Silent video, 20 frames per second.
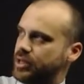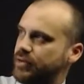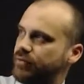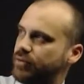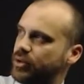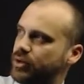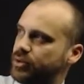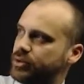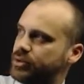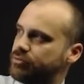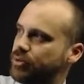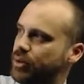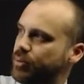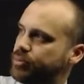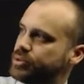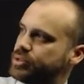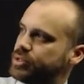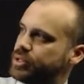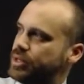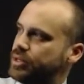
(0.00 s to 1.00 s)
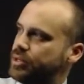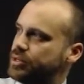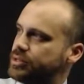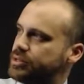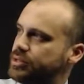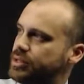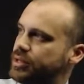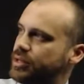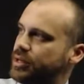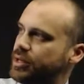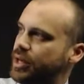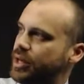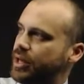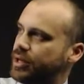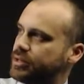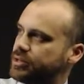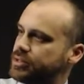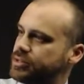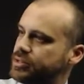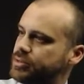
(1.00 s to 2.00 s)
even though it's represented as
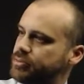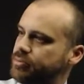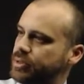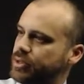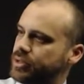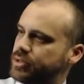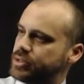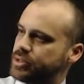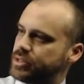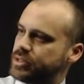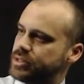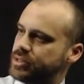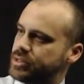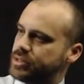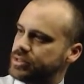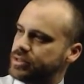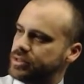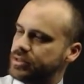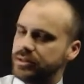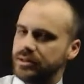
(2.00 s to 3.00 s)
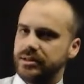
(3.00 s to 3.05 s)
x, because this is